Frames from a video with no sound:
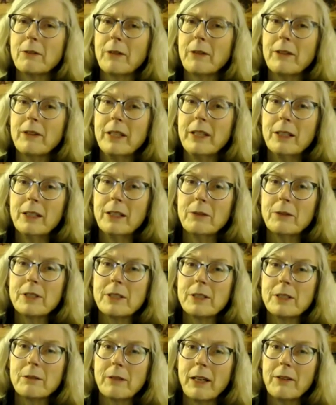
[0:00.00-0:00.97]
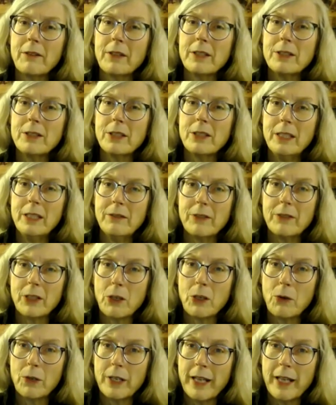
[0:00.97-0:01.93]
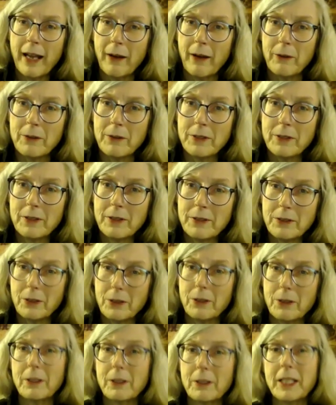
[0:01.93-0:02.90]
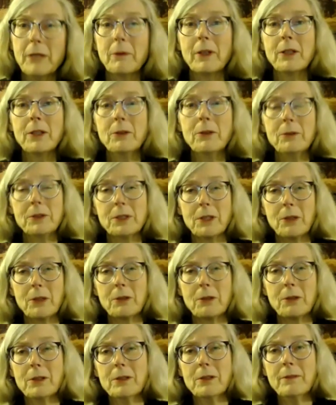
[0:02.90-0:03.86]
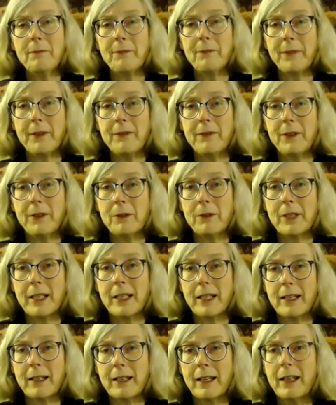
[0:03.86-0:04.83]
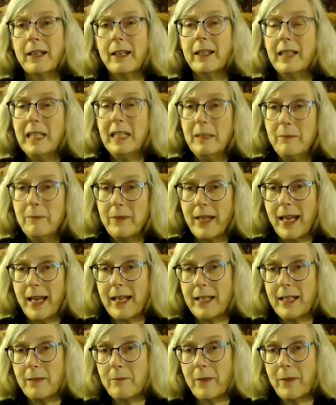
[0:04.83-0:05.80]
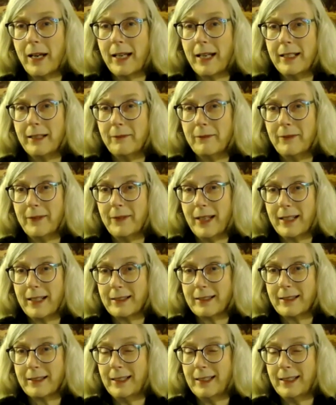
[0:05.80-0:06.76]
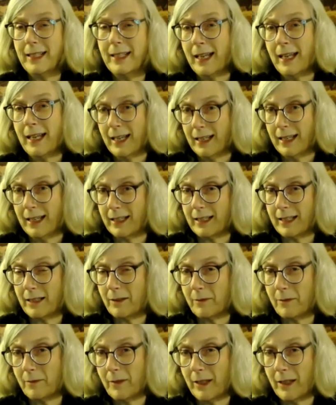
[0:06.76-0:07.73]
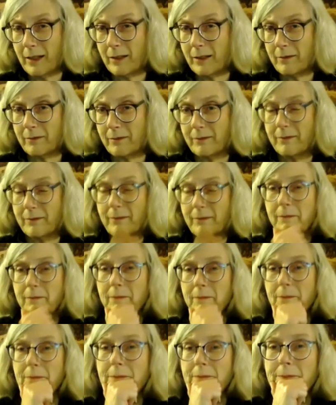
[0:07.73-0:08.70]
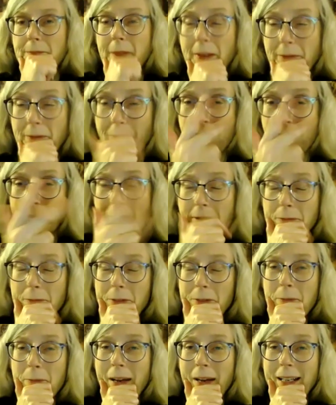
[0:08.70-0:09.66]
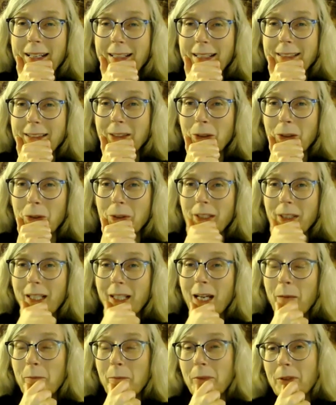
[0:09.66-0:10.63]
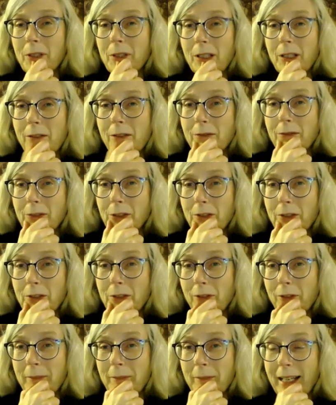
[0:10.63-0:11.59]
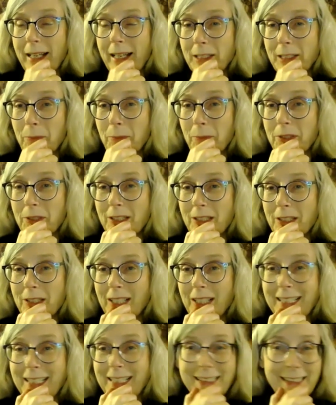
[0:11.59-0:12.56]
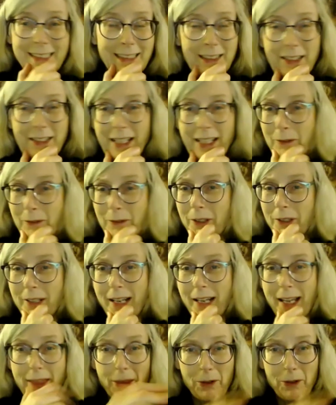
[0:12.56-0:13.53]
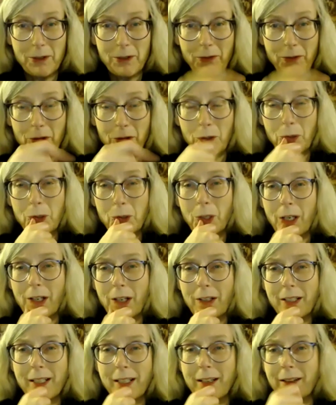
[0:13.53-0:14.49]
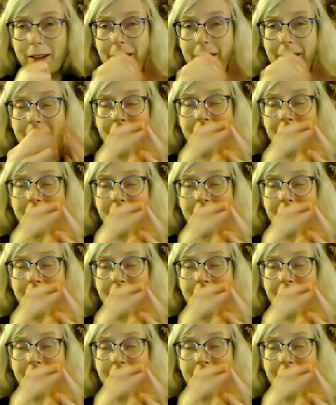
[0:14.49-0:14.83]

around here was around the Geneva courthouse. So anyone who's local, if you want to keep that in mind, I'm actually gonna uh, I think we, we might actually hold a couple of learn from the experts classes there. They were not those of you who are in our